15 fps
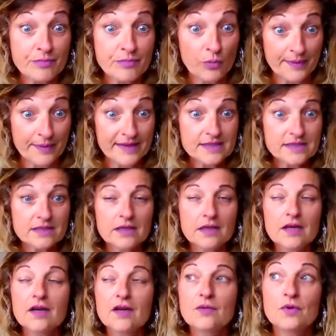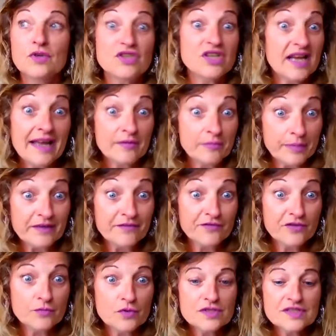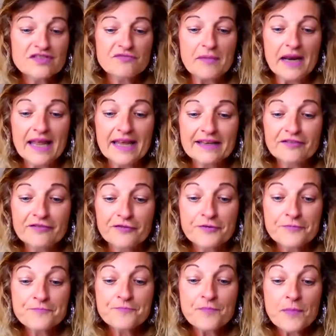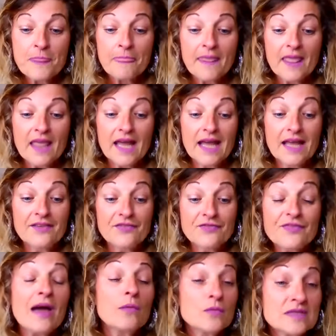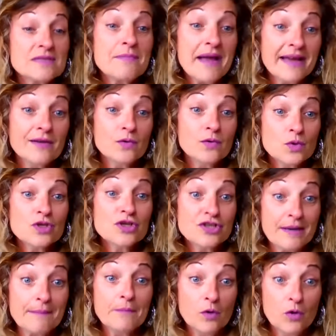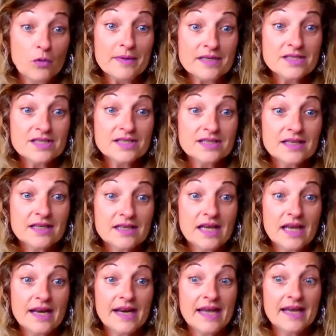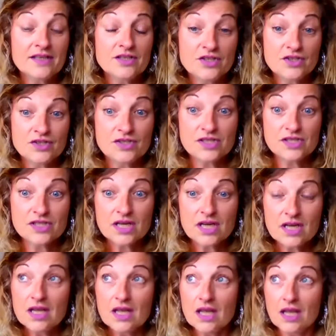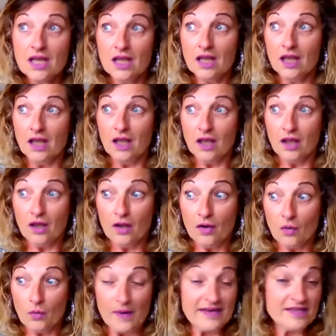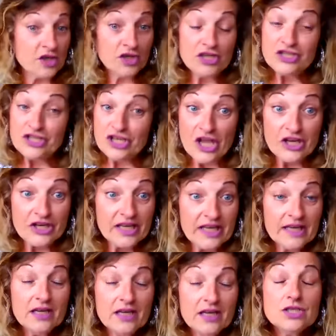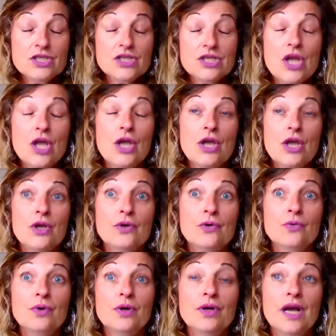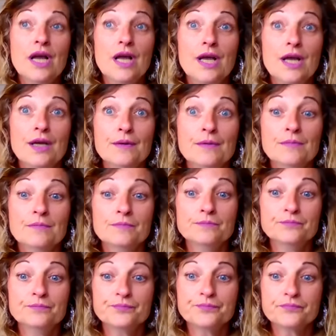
puppet, which I had been for most of my life. And that was my oh shit moment. And I just went on a journey to um,